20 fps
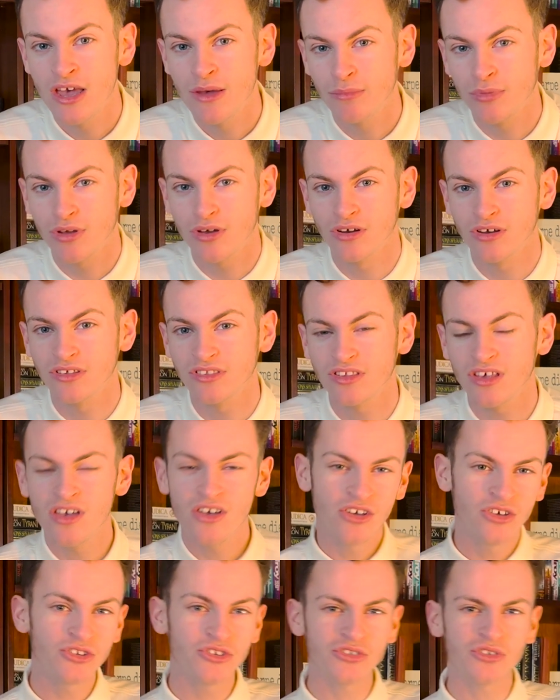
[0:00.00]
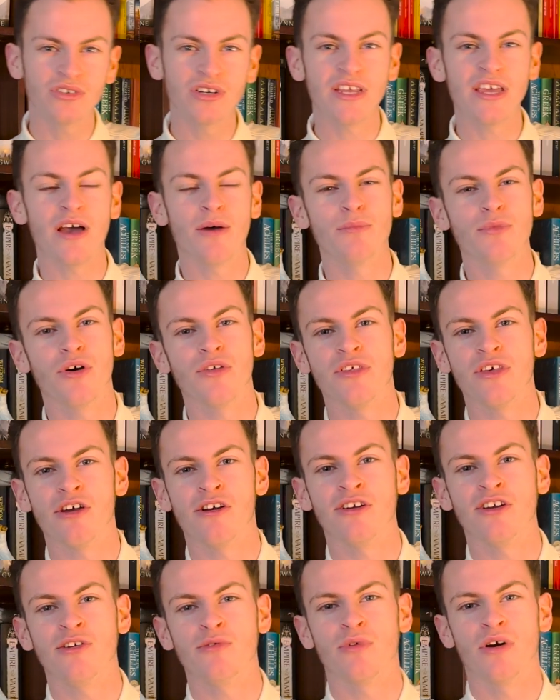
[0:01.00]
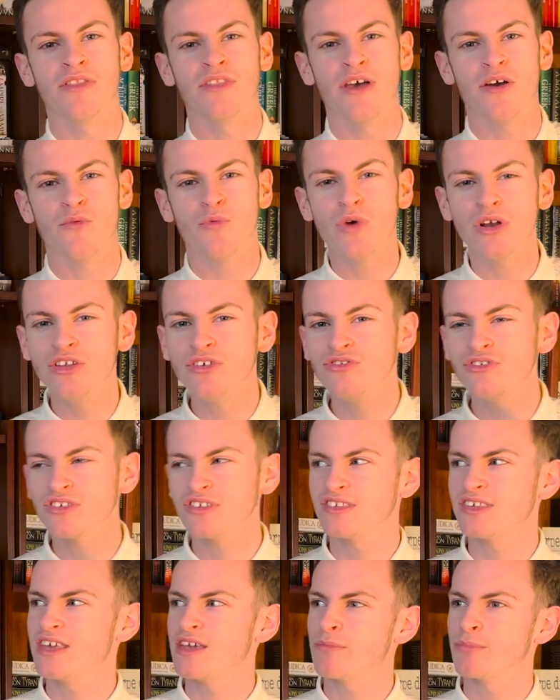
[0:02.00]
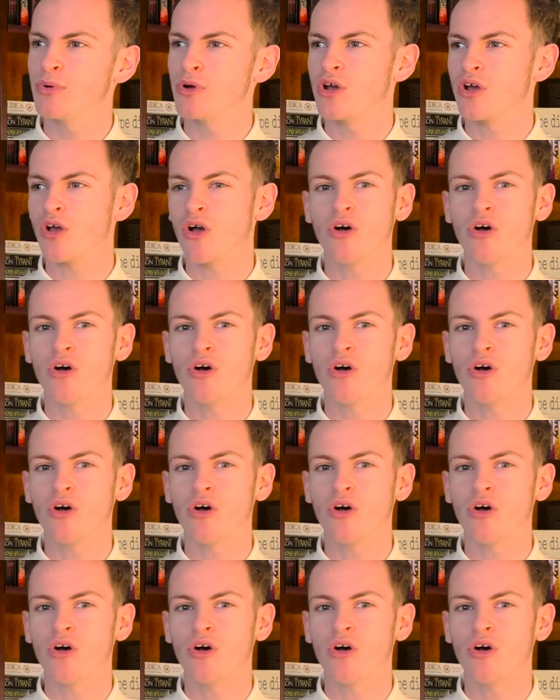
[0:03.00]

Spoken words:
because surely I'm not the only one that when you just see a book